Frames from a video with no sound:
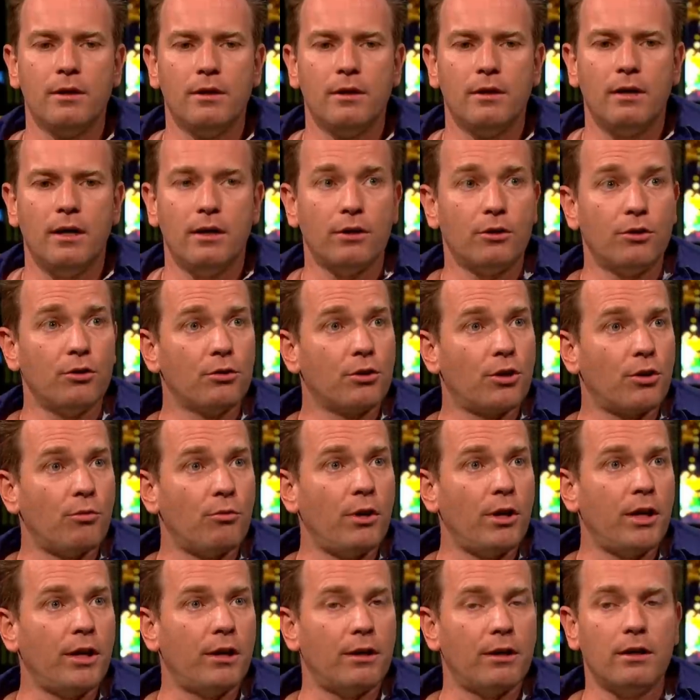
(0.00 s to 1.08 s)
I had a good
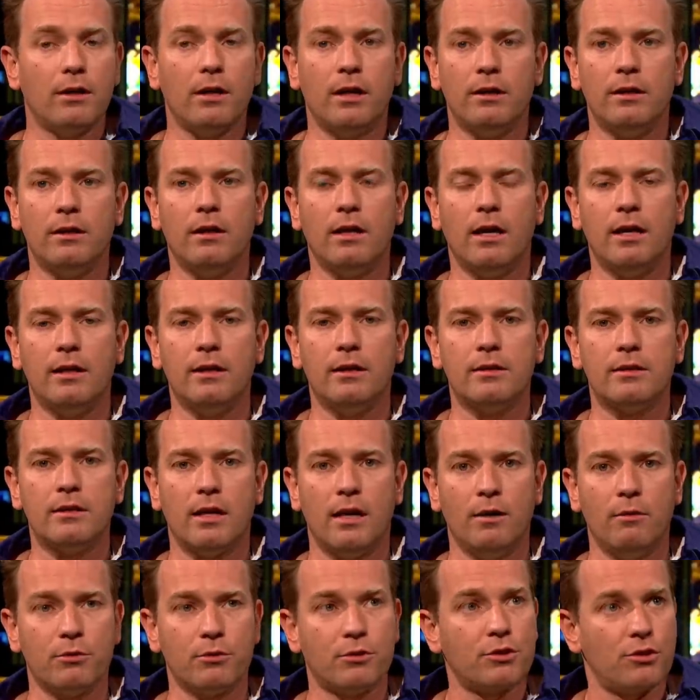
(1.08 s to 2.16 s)
career, and and
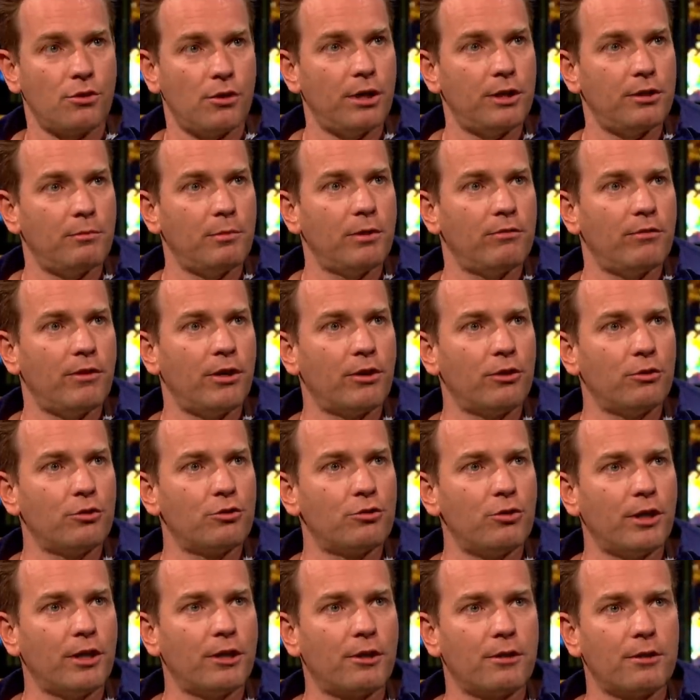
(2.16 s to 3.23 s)
I was trying to be a very good
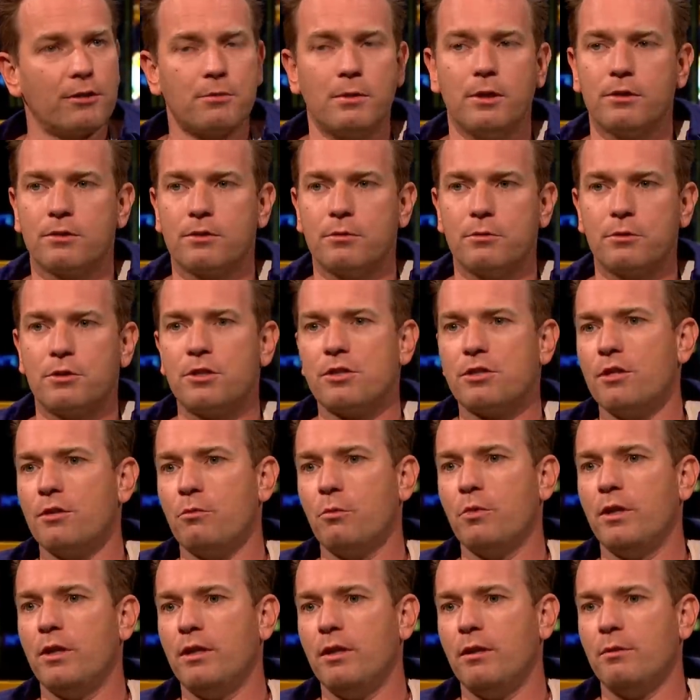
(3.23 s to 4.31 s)
drinker as well. So it was just
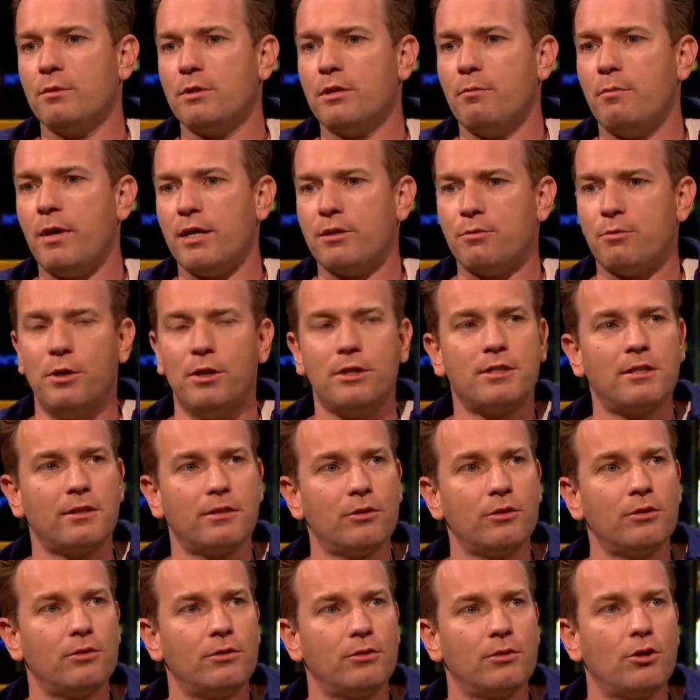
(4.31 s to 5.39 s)
the it was the best one
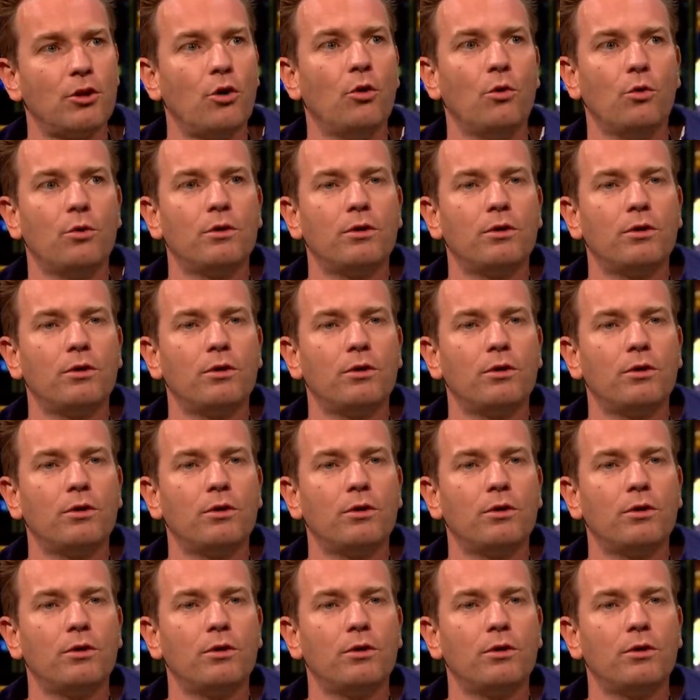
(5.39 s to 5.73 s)
to go.